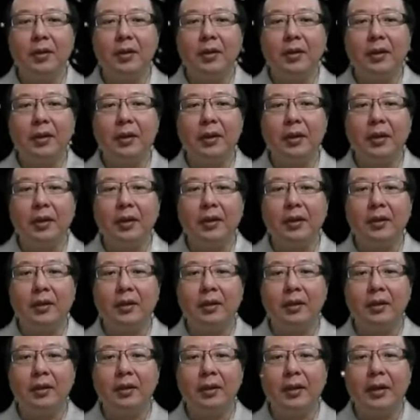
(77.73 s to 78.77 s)
And
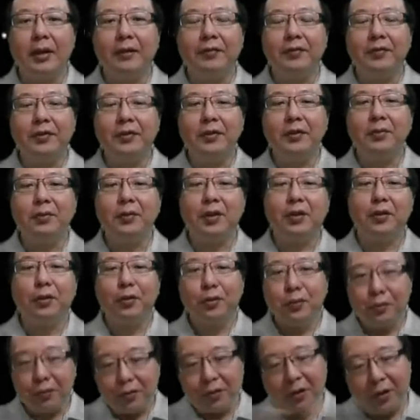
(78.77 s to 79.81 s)
after we go
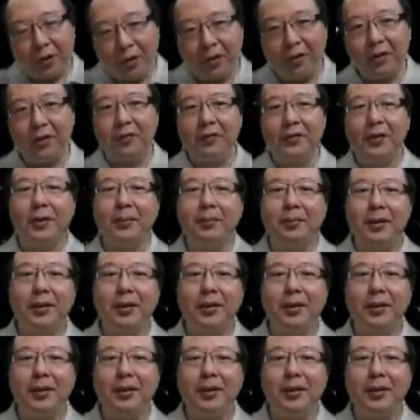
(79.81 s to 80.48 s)
through all of them,